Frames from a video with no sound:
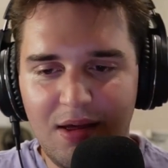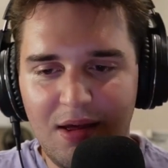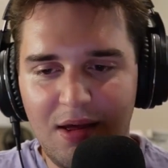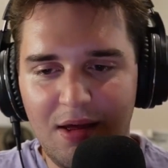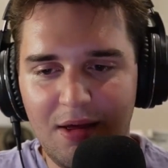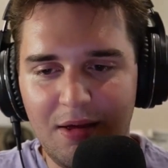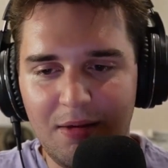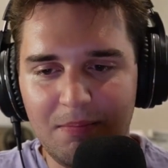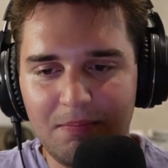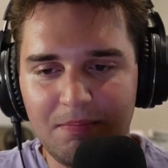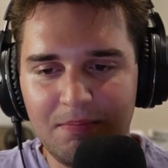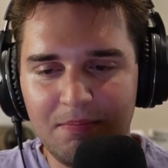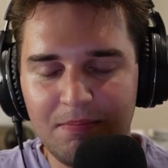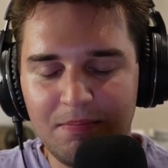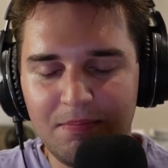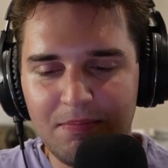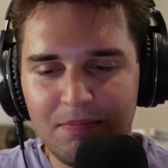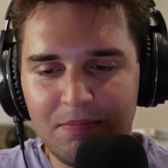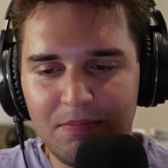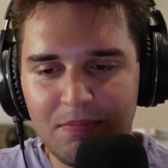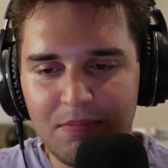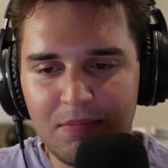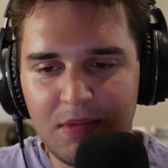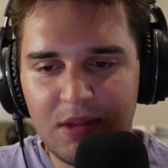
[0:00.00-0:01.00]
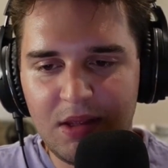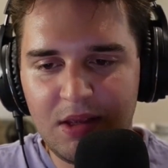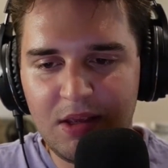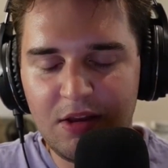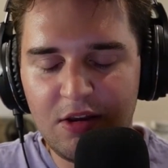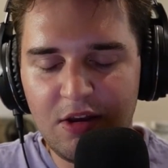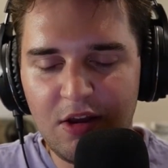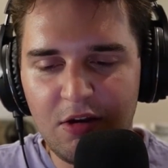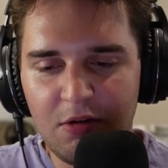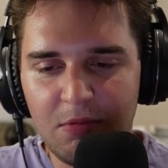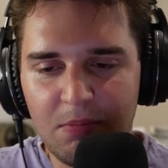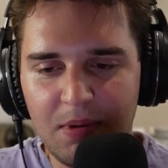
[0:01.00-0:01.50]

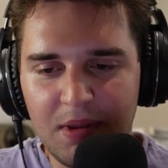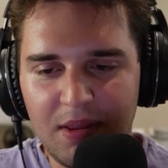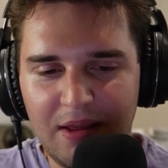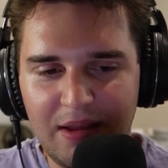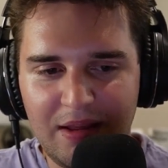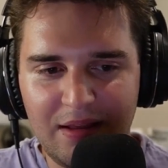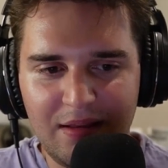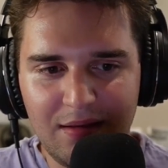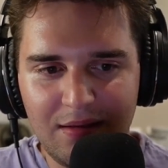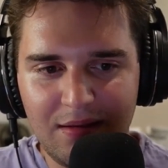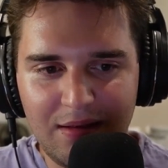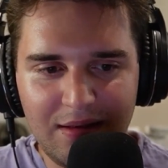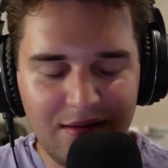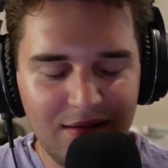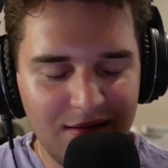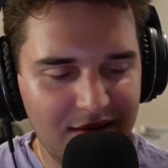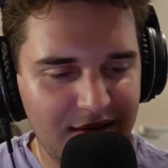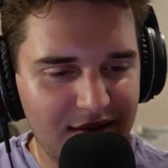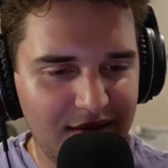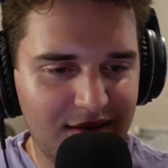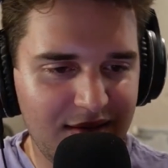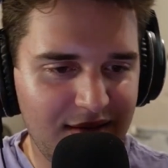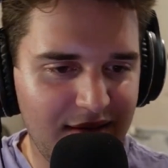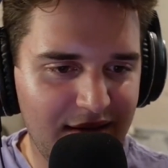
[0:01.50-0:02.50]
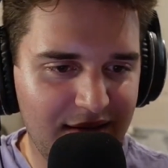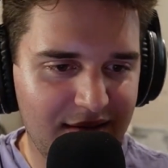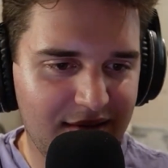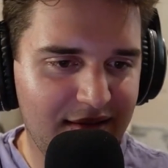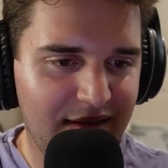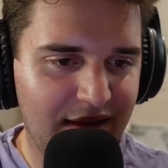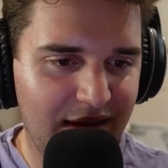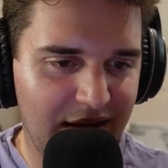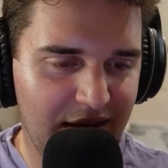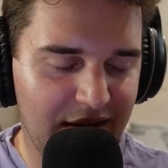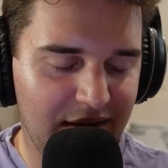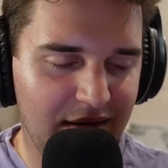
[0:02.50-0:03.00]
But like in Sing
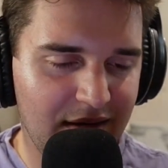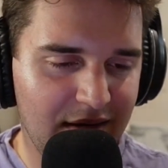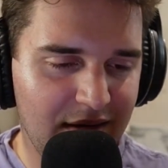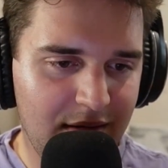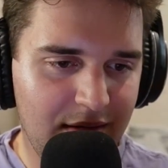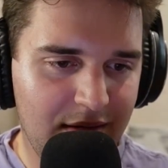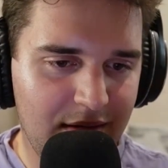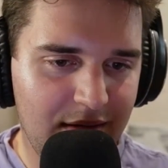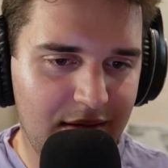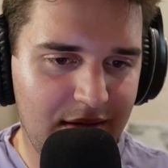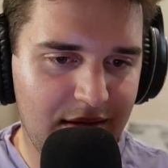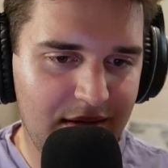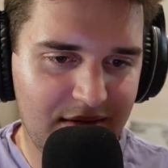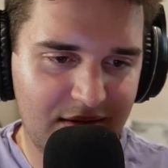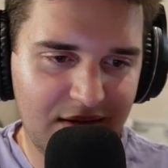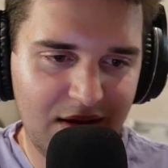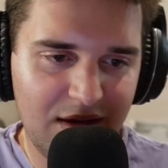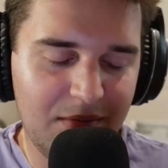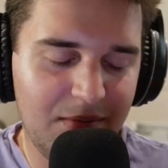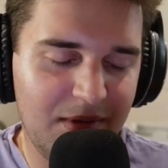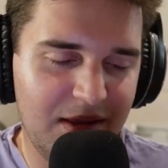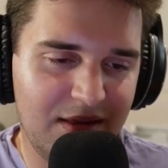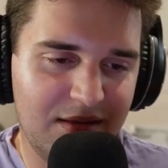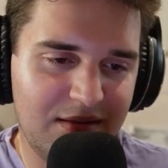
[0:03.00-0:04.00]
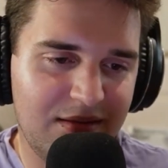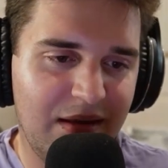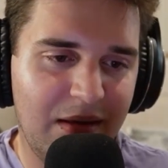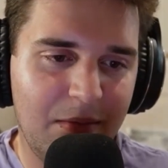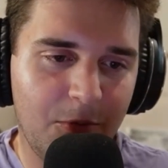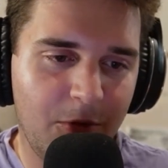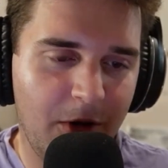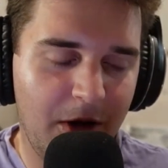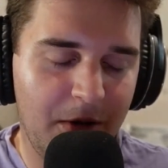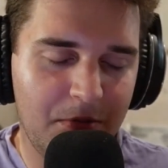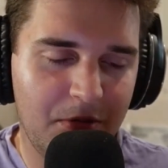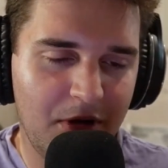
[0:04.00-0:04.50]
Sing is going to be the same
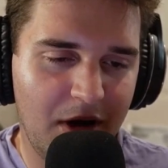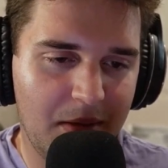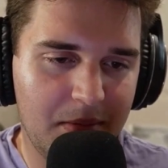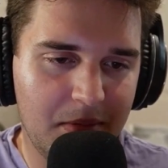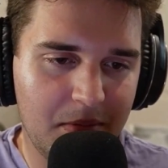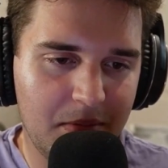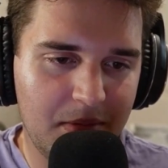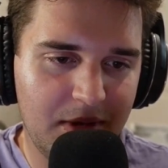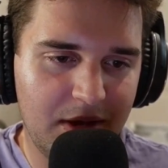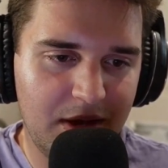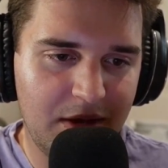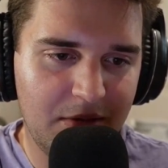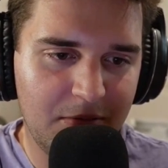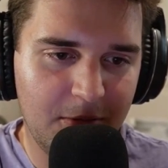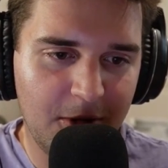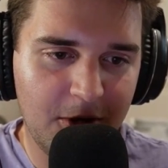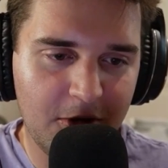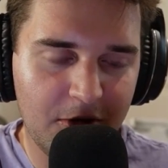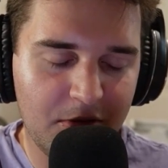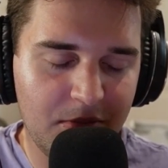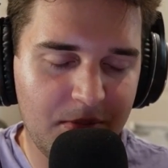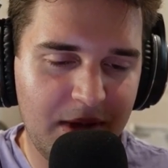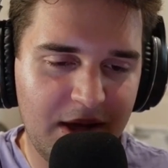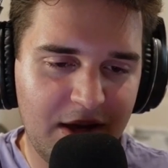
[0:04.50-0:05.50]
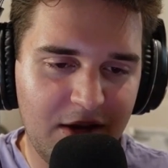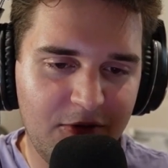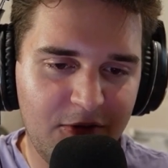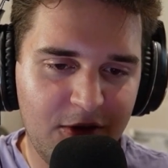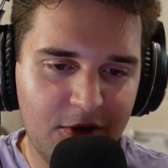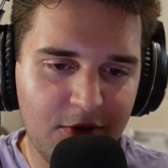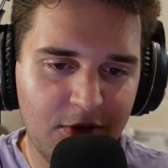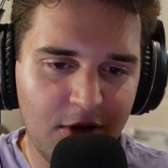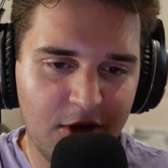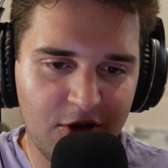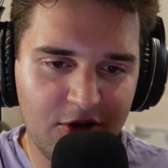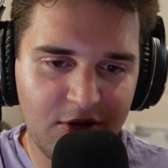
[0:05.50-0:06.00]
way probably, where it'll be in a
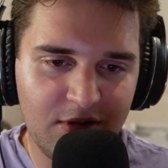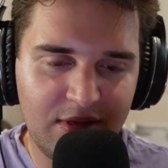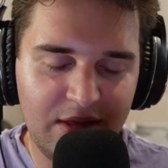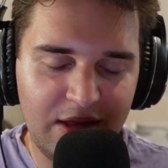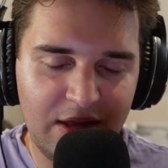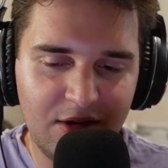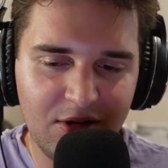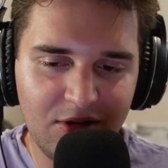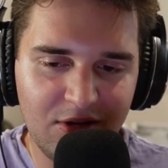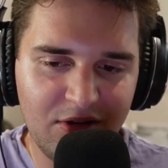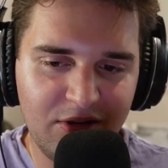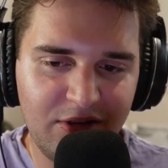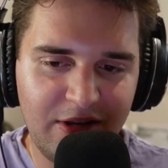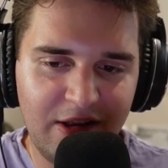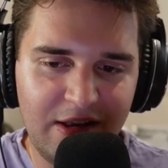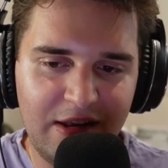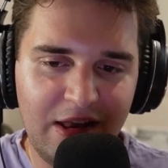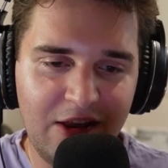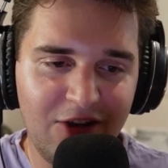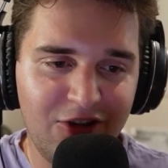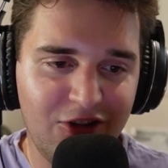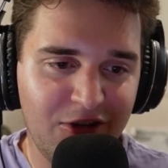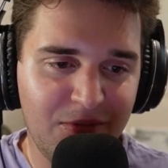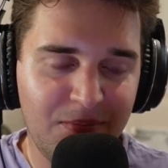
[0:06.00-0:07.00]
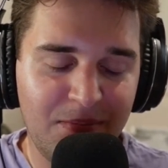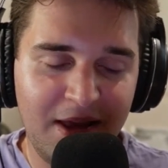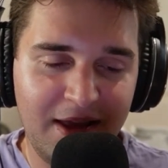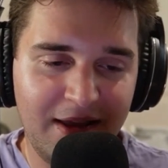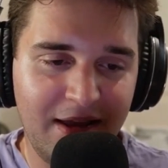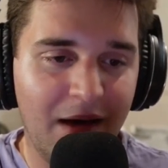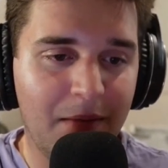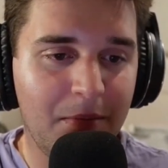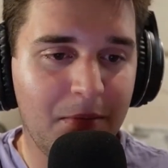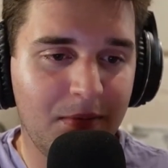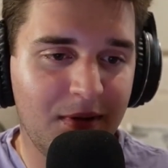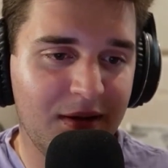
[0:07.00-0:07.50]
few hundred theaters and then just pick
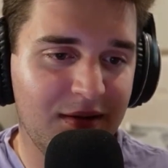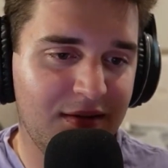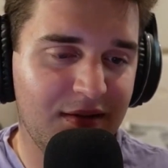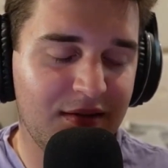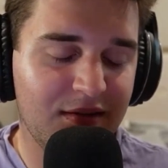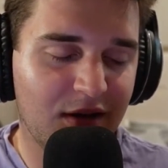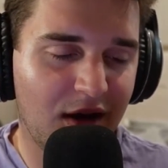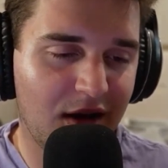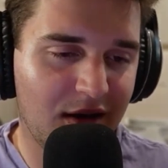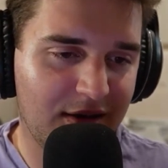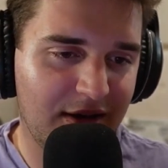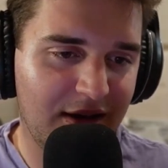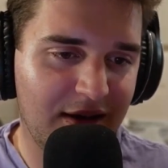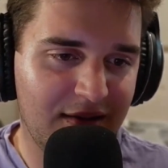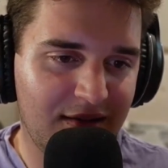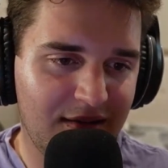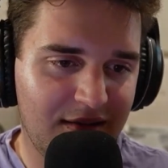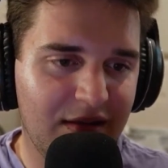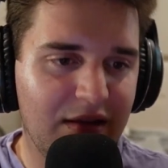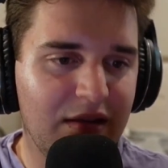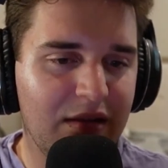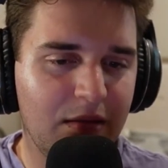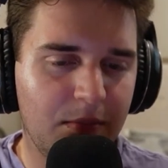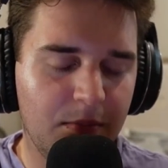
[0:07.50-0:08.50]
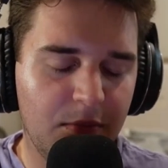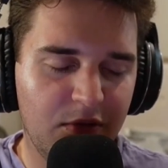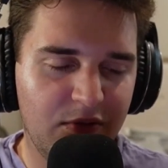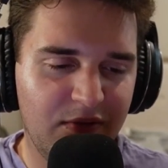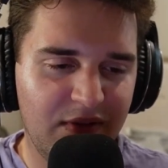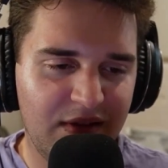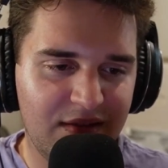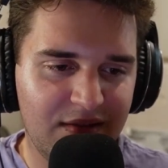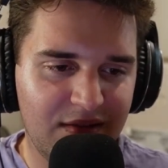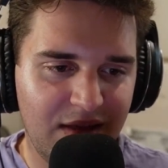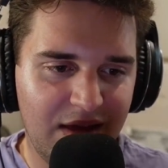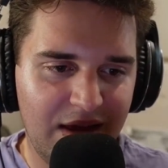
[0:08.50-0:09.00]
up once it's August and the
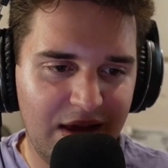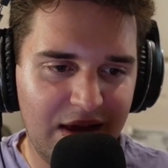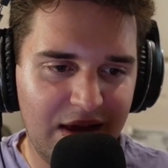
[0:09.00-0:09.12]
movie slate.